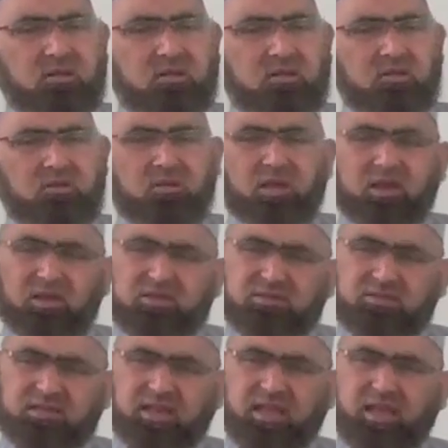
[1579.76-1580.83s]
You can
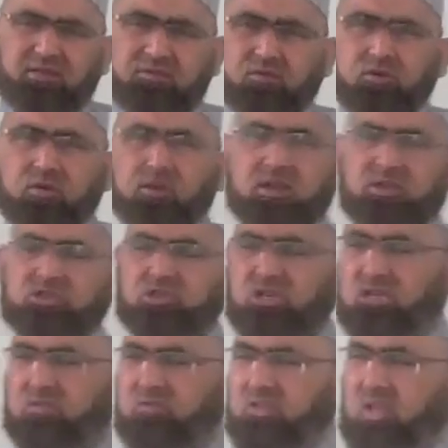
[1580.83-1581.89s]
still have good
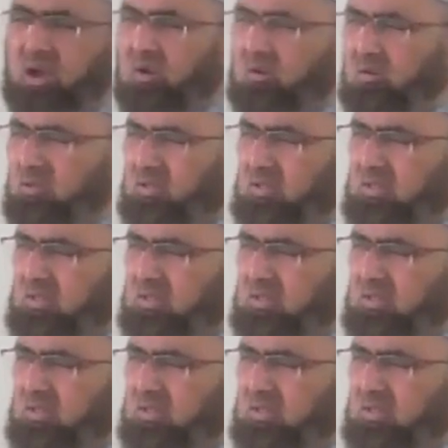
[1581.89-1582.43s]
nasheed without this